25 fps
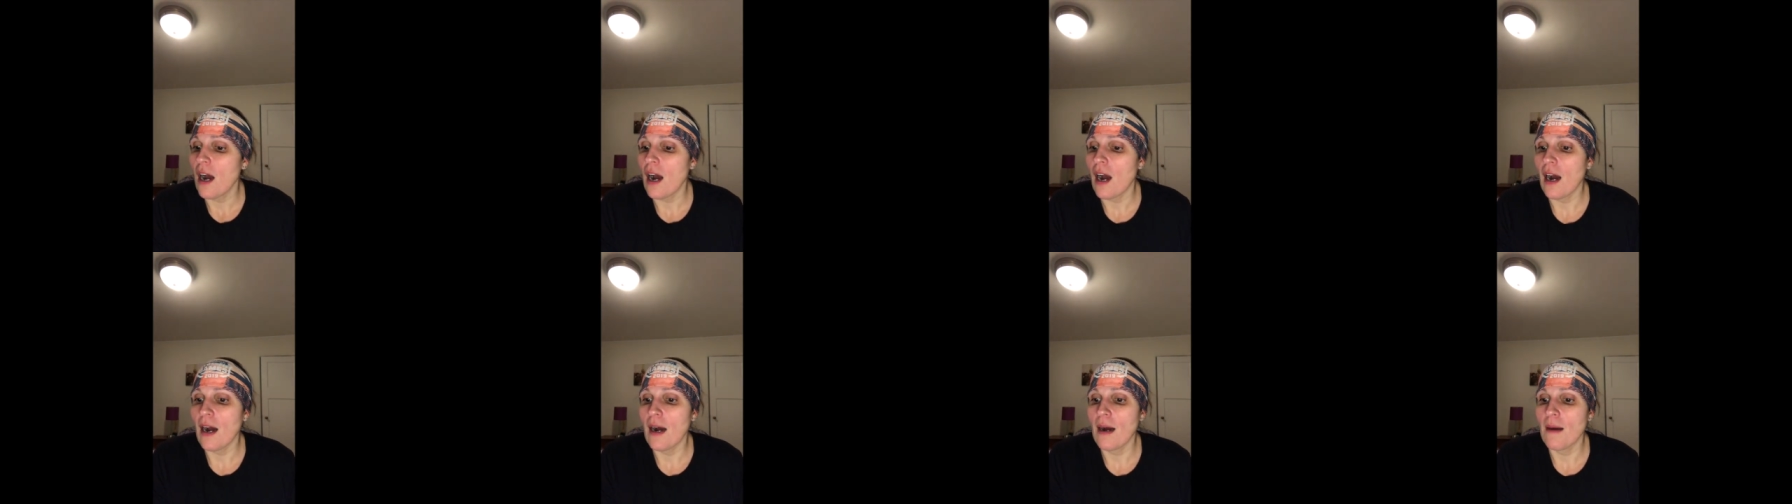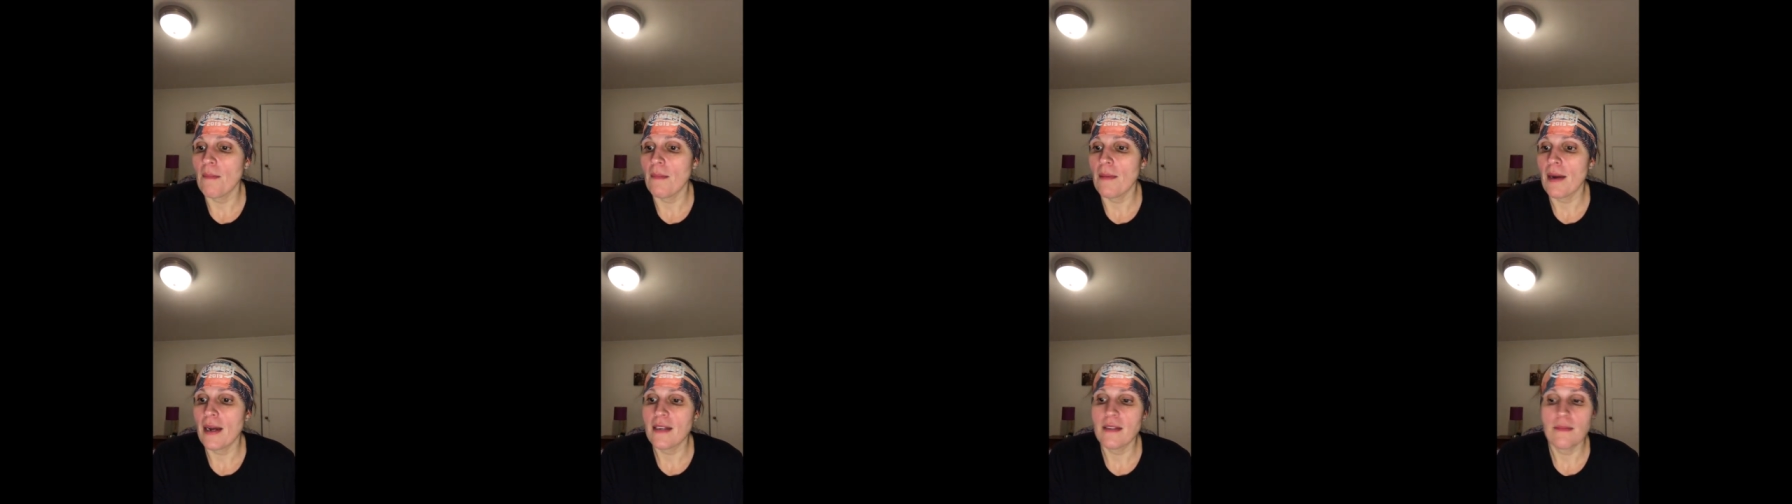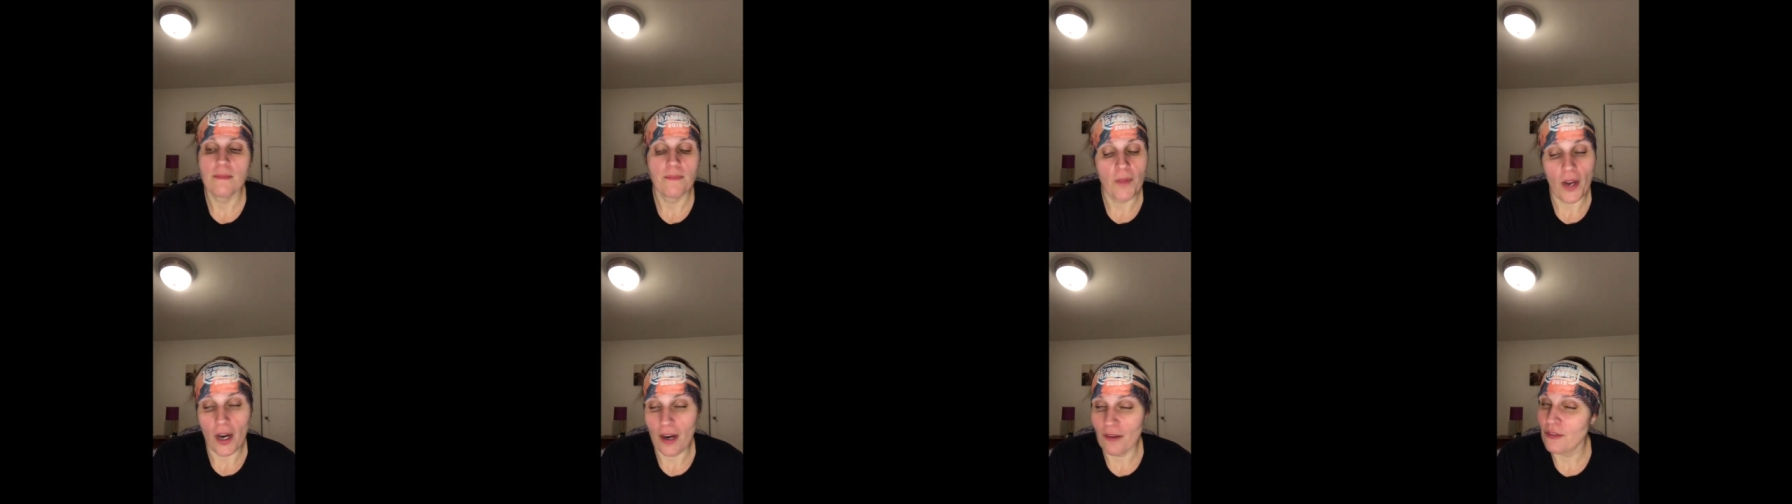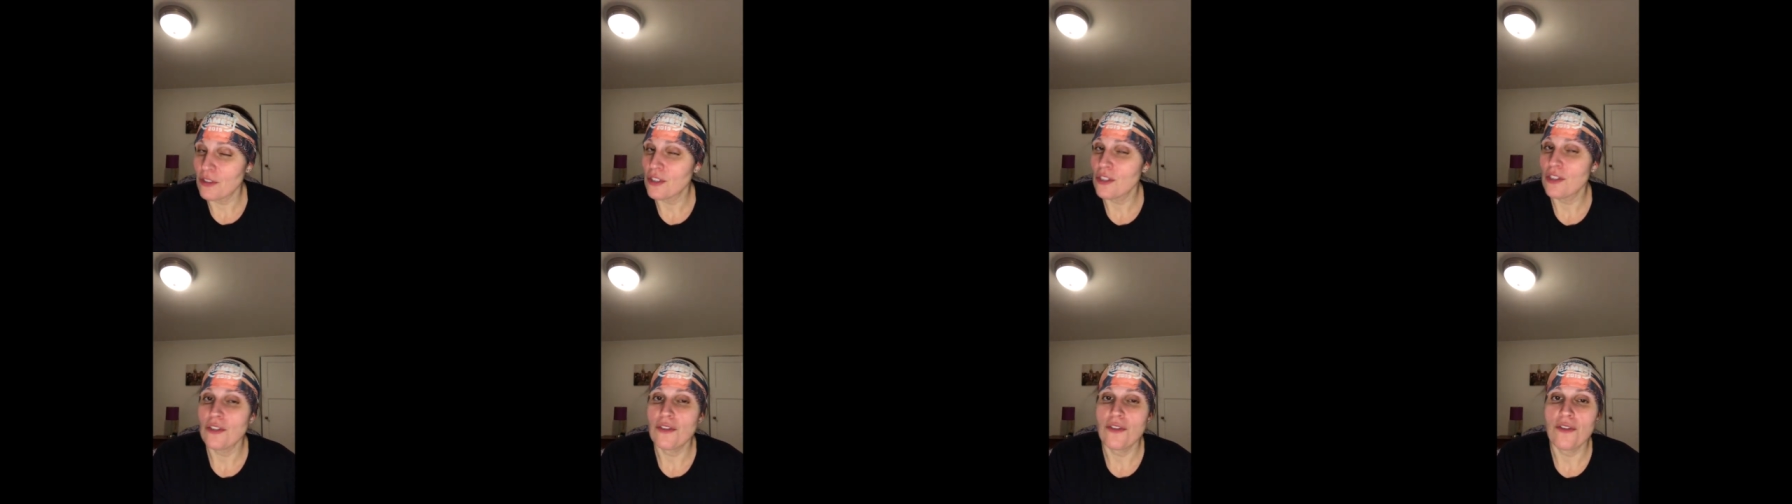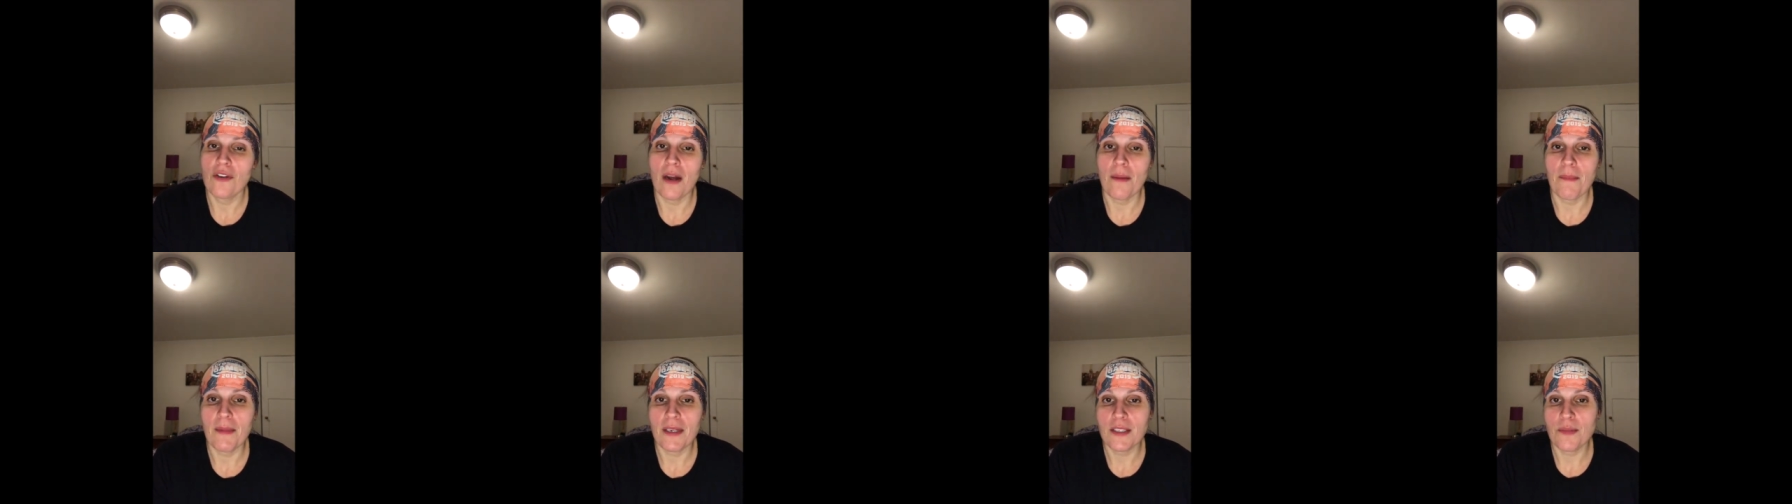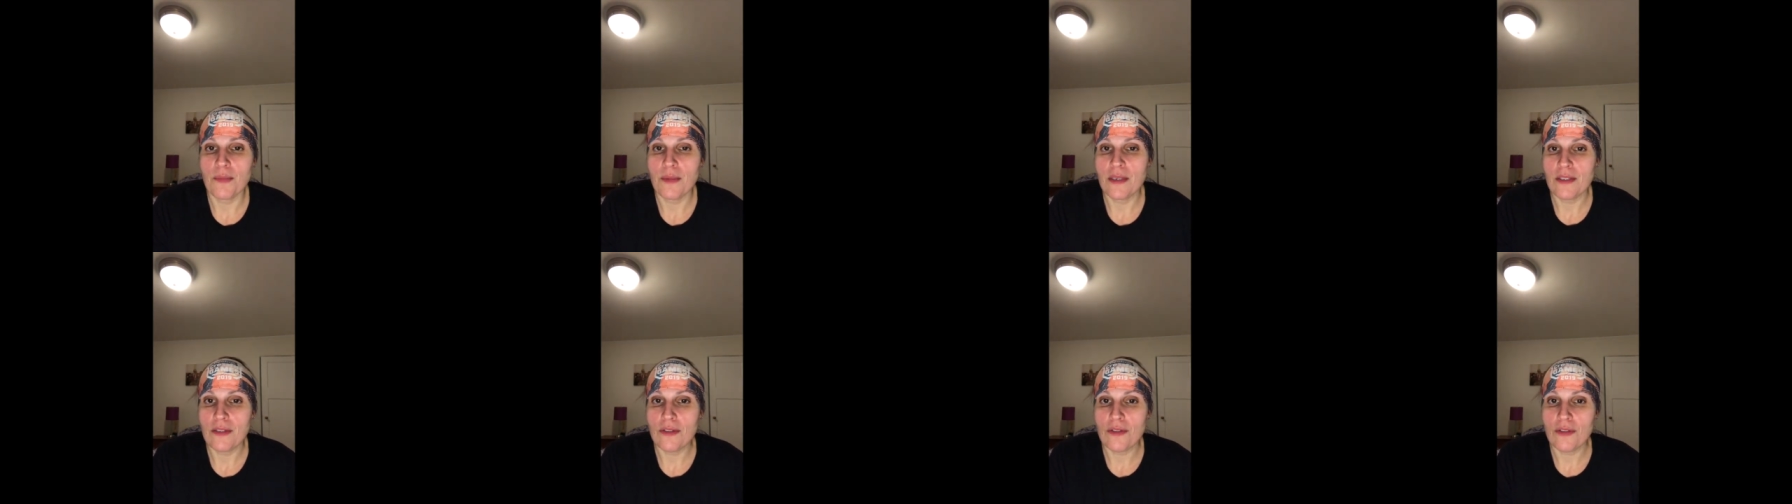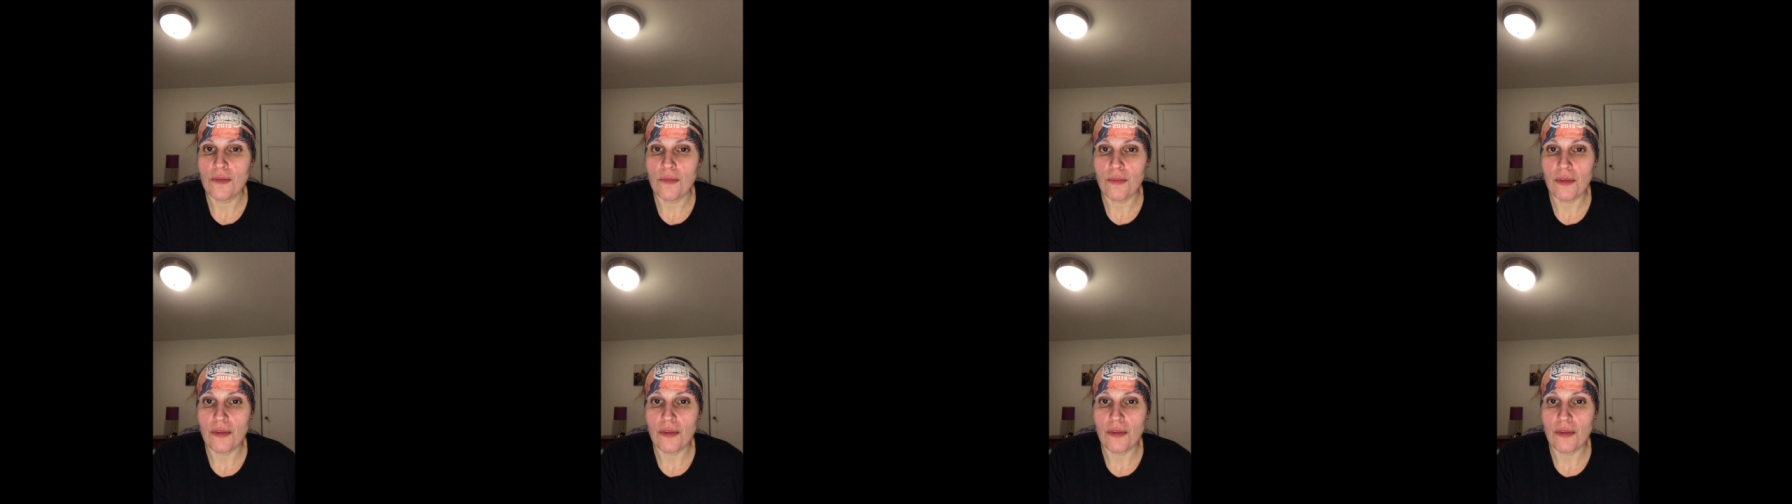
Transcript: um, i obviously do not mix business